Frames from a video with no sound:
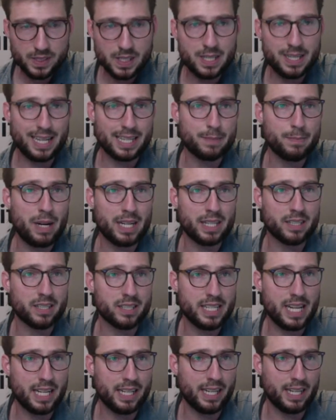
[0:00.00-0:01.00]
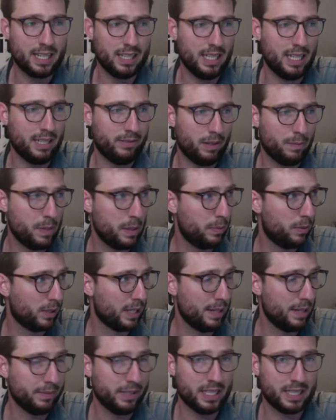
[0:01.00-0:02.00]
That's my understanding. A lot of our people
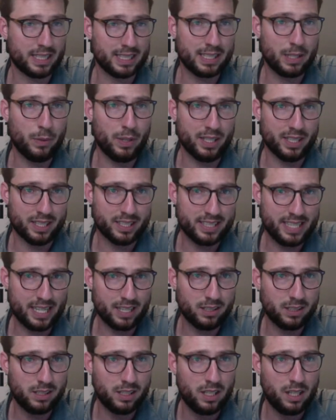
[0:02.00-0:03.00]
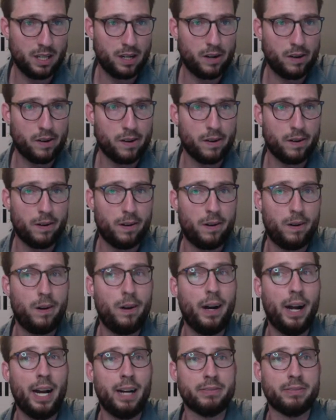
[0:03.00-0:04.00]
come to us because they want to settle
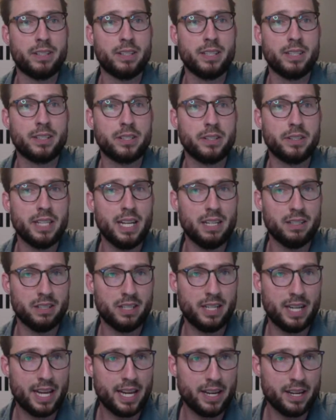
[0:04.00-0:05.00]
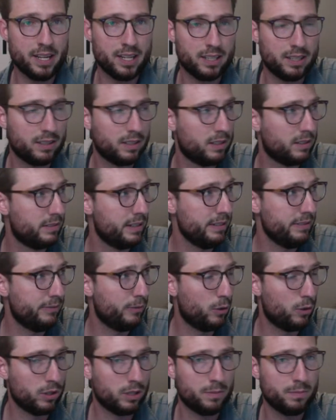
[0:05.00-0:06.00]
after the 2008
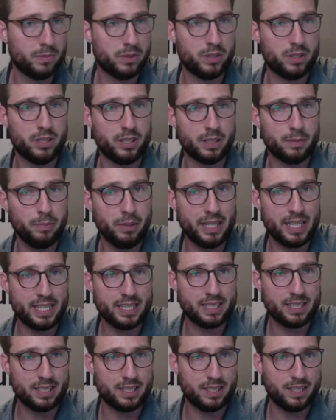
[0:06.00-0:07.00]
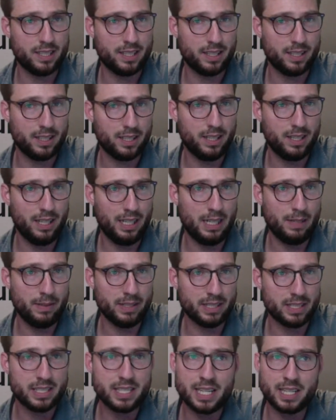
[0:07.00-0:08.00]
reforms took place. My
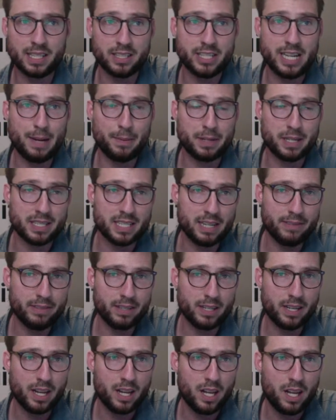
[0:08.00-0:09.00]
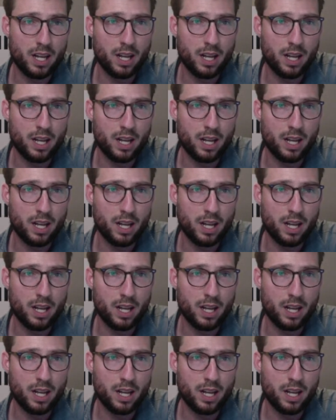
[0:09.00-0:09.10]
understanding is Chapter 7,